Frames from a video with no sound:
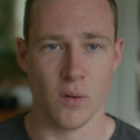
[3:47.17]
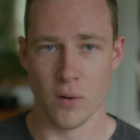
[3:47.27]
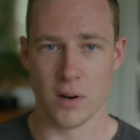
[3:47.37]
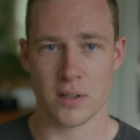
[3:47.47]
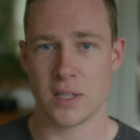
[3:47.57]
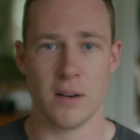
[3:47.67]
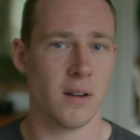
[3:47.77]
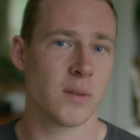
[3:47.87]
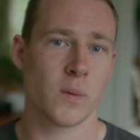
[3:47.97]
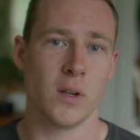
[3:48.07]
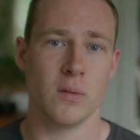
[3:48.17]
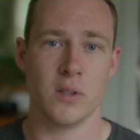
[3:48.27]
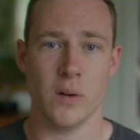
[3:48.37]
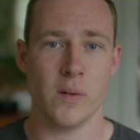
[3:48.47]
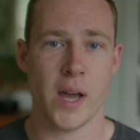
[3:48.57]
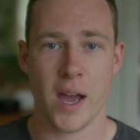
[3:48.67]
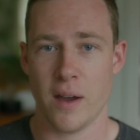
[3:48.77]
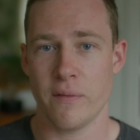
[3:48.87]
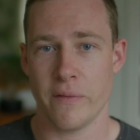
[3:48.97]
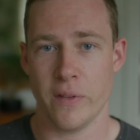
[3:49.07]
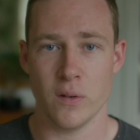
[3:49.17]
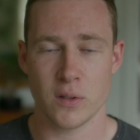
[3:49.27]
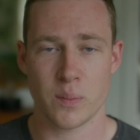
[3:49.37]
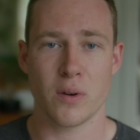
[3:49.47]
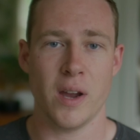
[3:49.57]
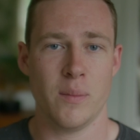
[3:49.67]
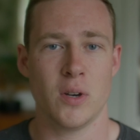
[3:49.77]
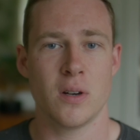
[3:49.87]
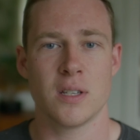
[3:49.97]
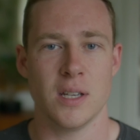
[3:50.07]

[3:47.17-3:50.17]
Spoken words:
or scenarios where you don't have those parameters,